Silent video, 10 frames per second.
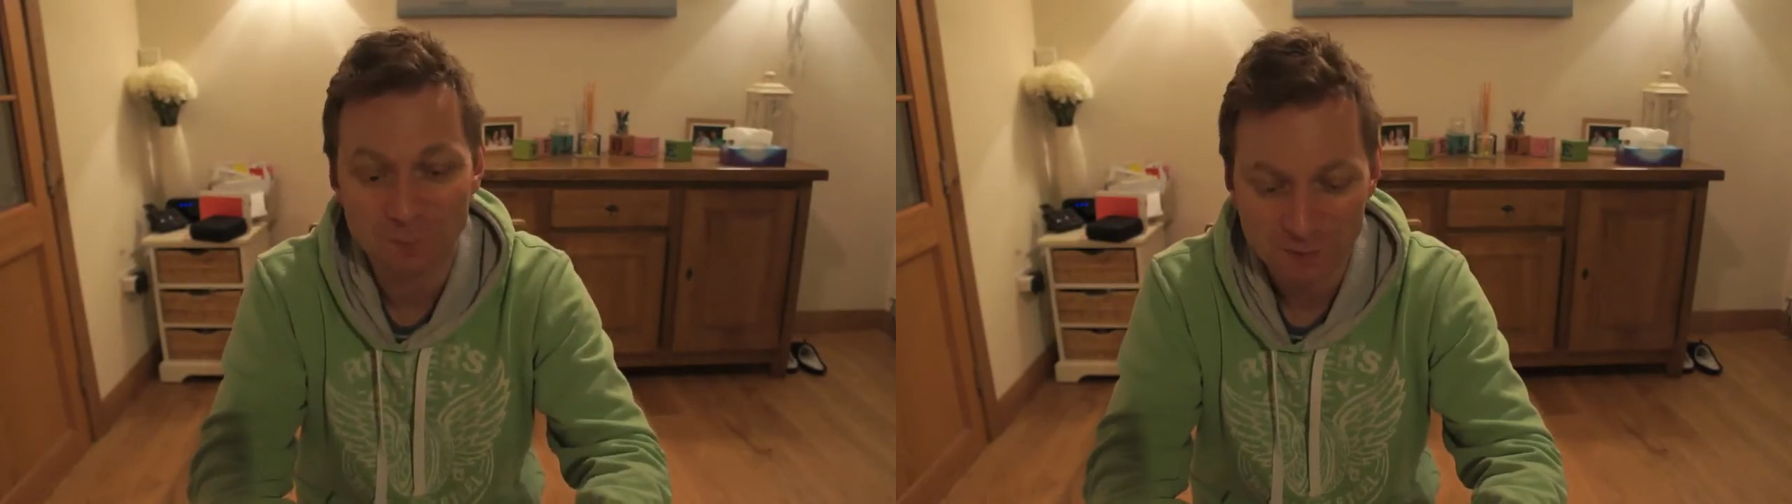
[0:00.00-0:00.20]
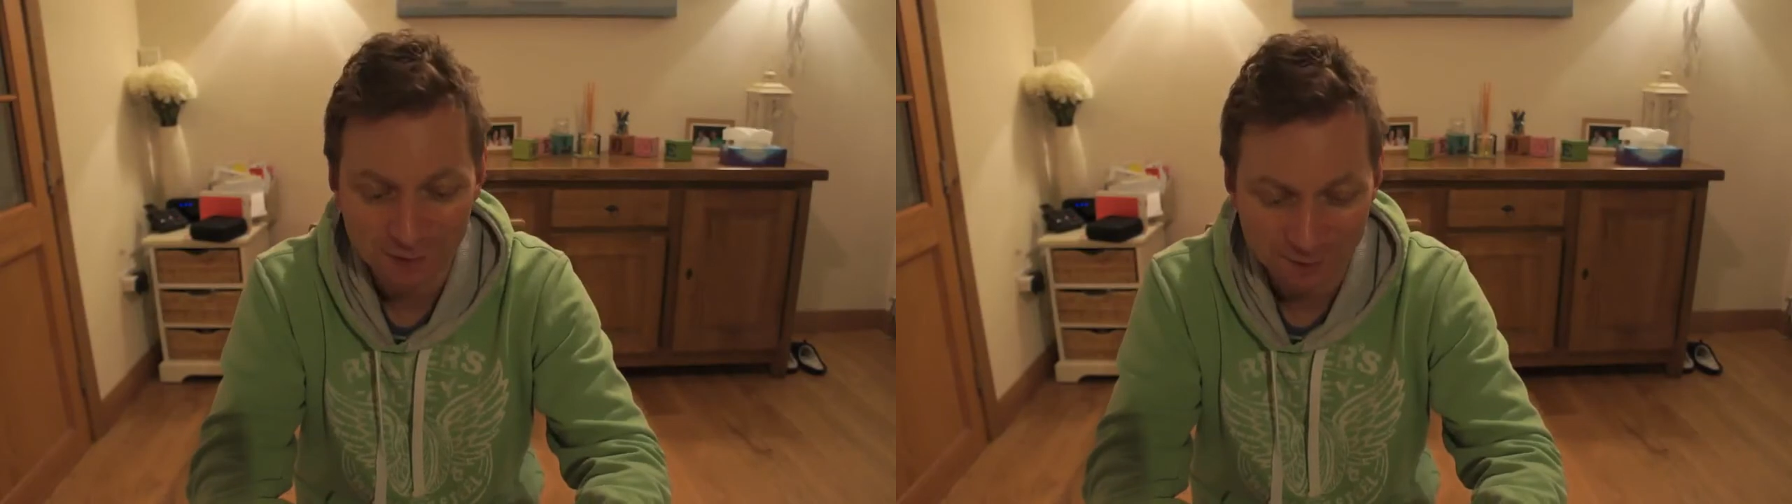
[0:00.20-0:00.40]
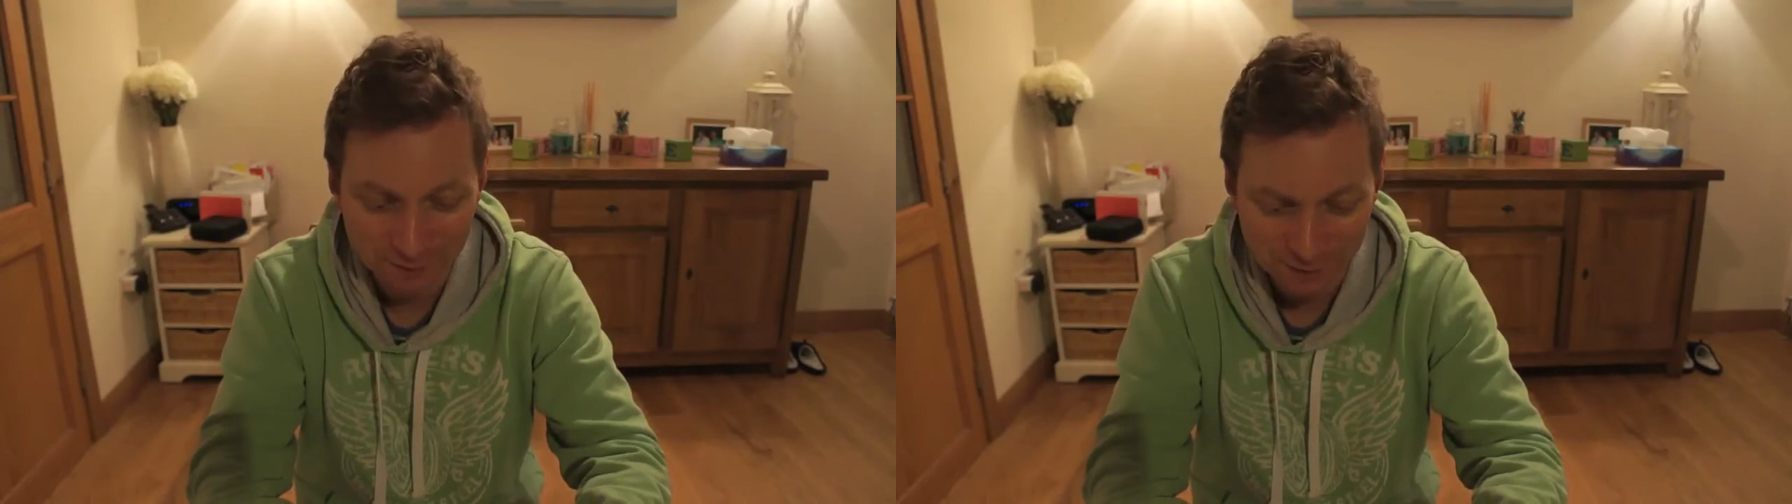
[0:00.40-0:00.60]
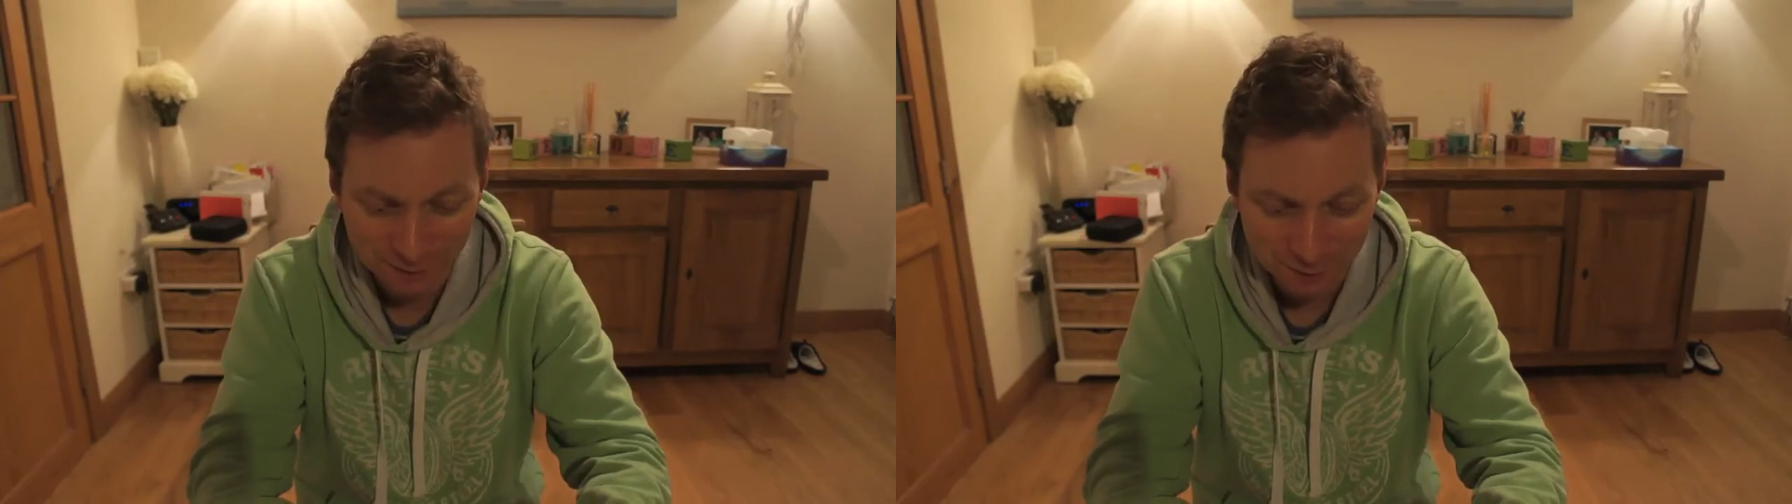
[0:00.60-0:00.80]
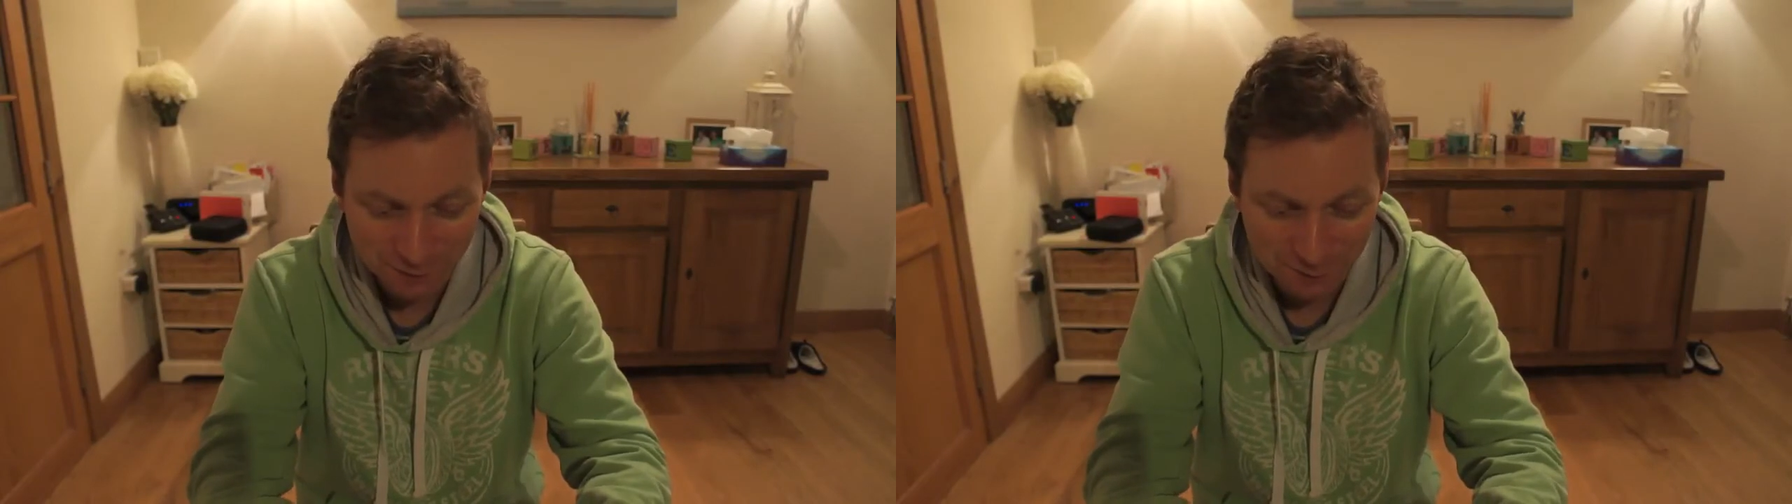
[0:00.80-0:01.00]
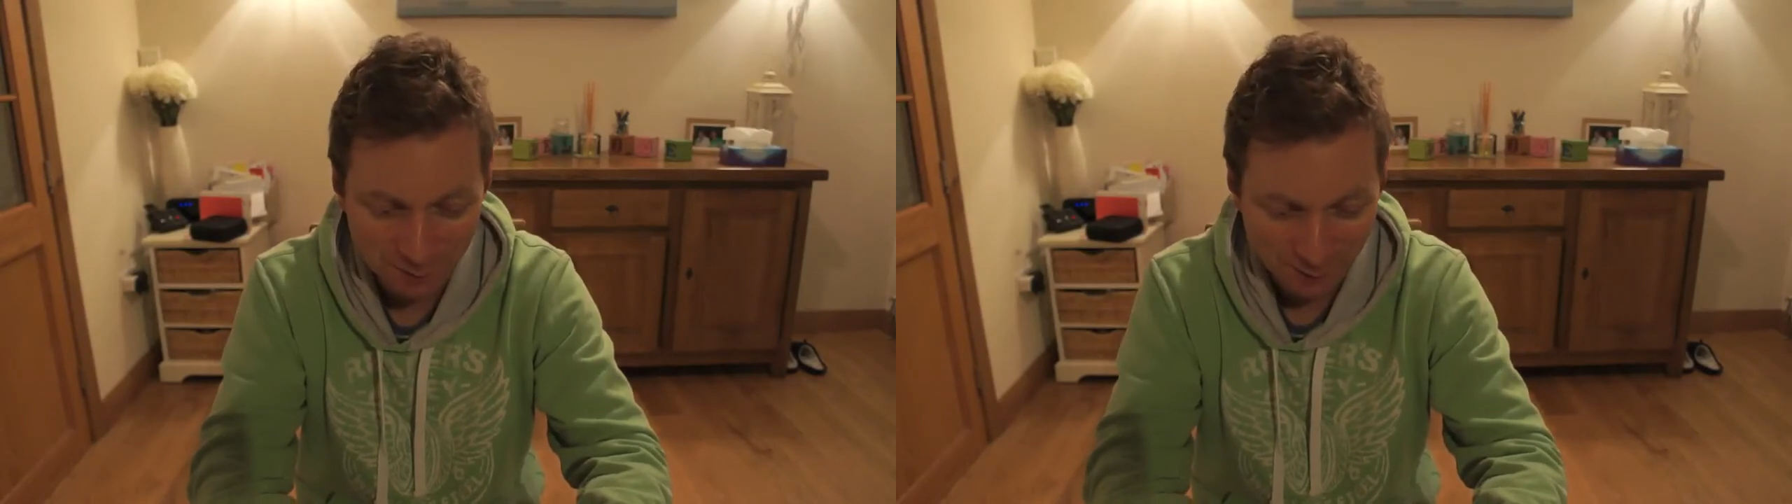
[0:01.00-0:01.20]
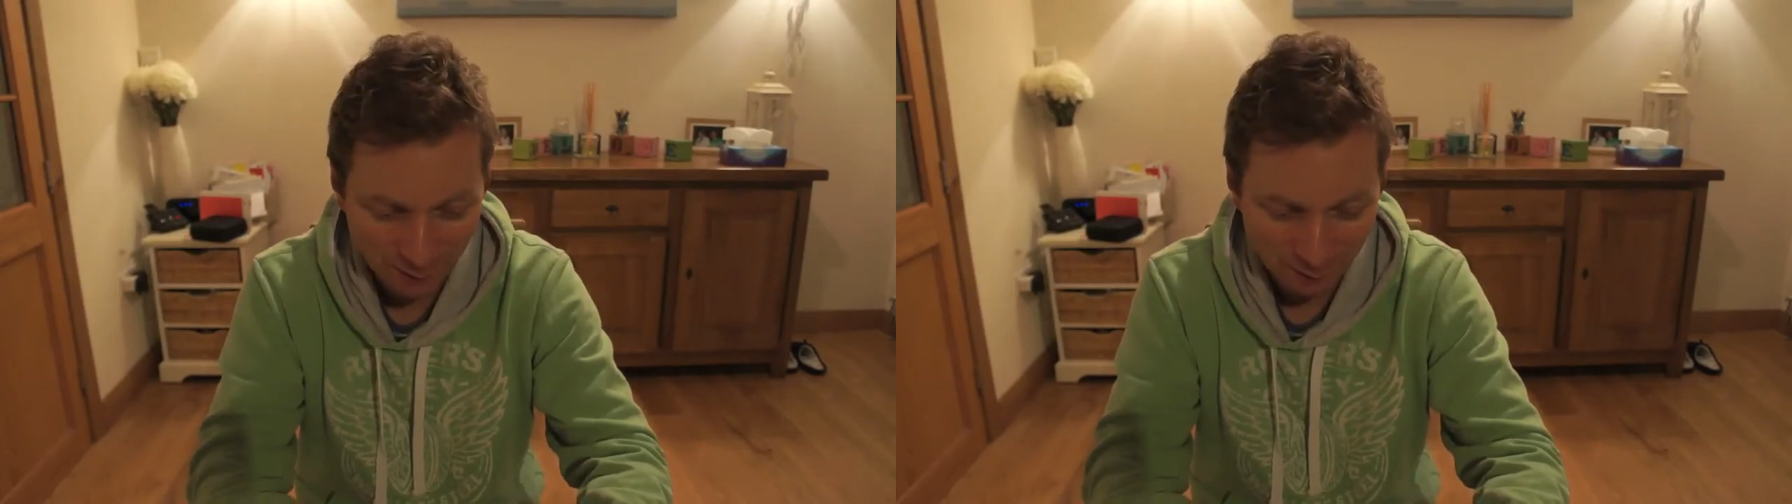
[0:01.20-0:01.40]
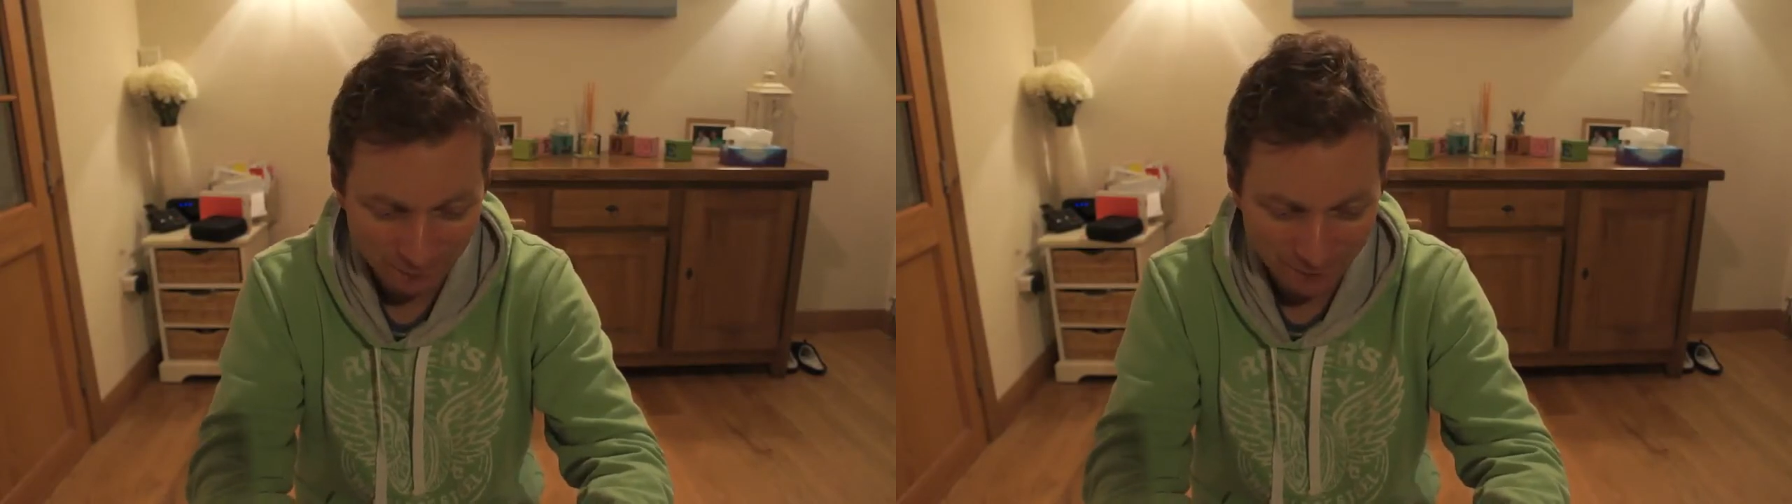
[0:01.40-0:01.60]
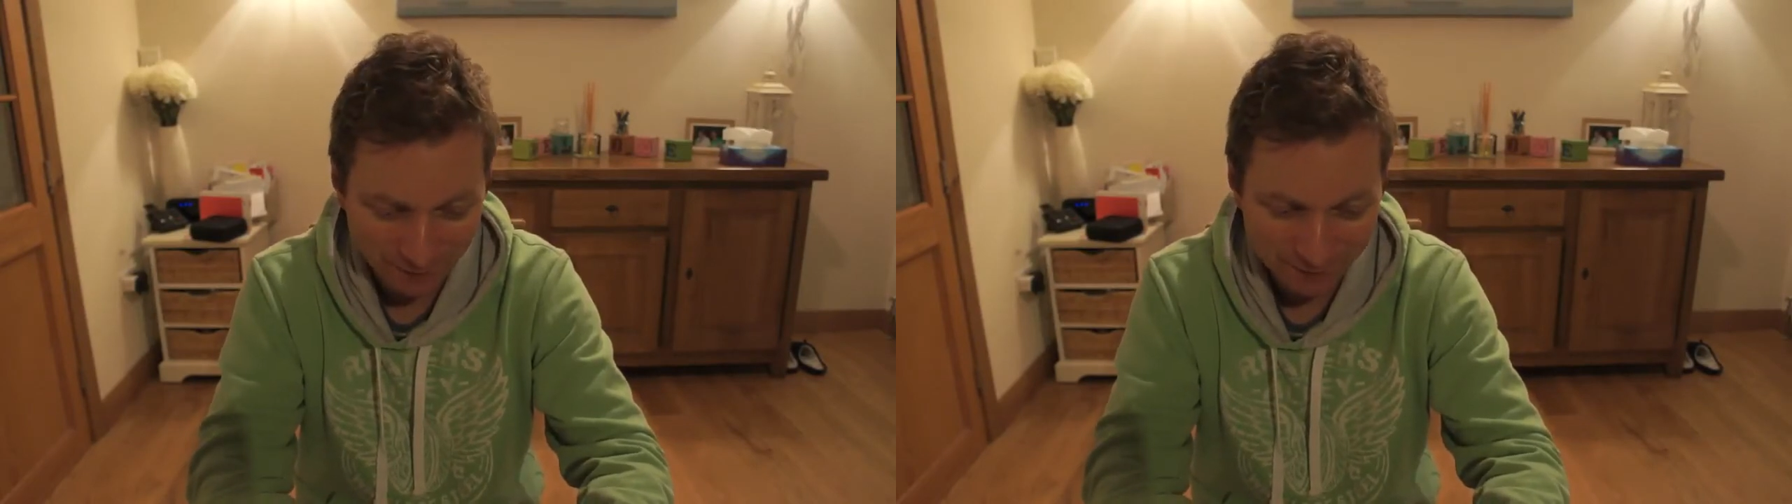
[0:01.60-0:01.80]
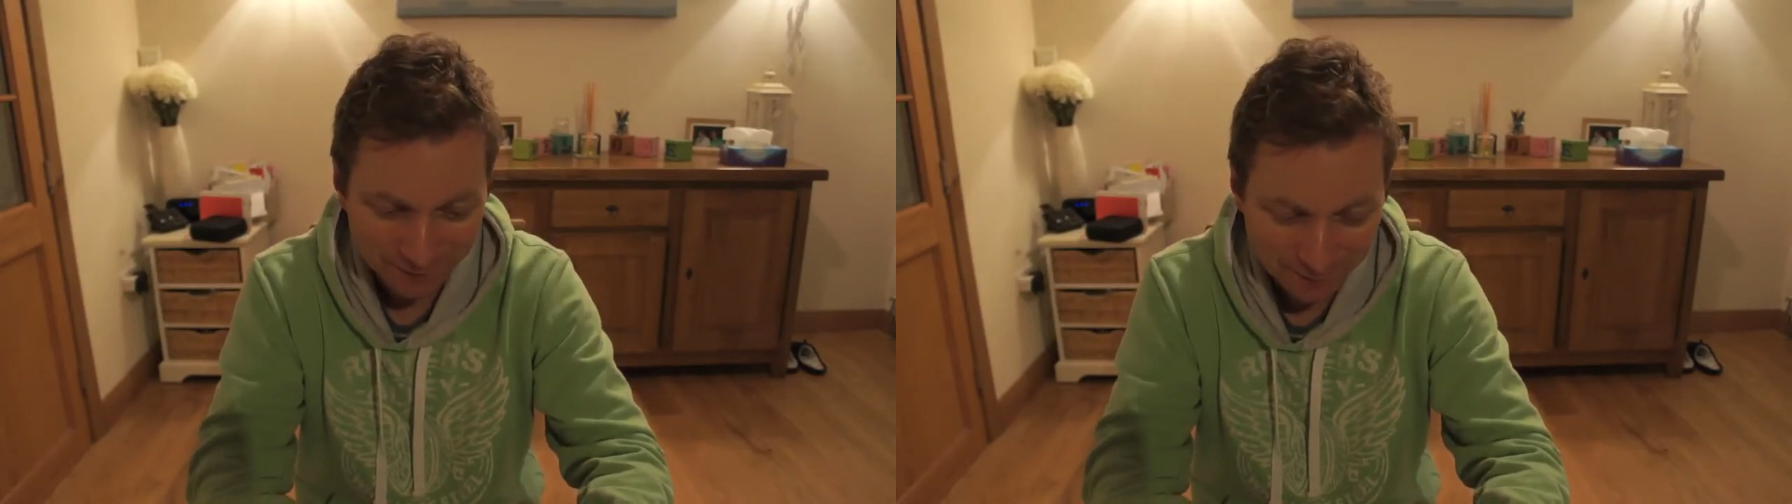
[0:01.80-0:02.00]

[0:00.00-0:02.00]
So good to be part of that.